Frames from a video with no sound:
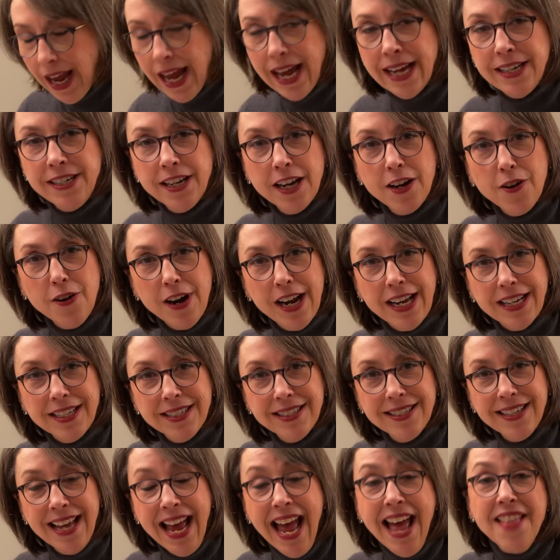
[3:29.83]
I
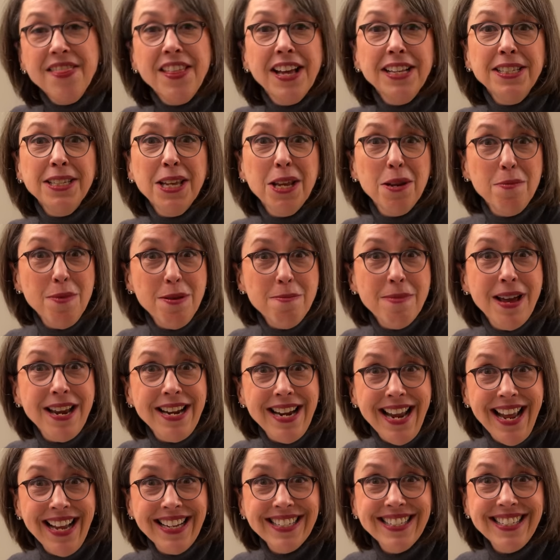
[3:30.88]
digress. That's going to be my
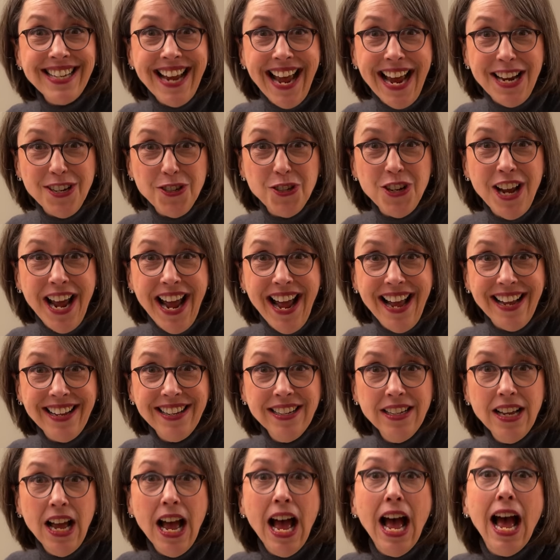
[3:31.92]
next hashtag.
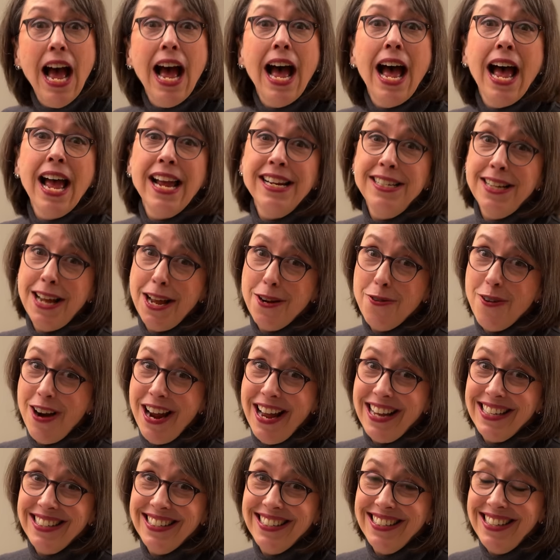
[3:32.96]
I
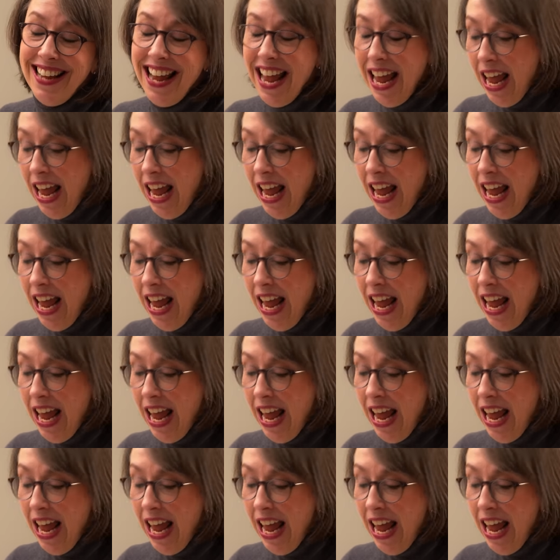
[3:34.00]
digress.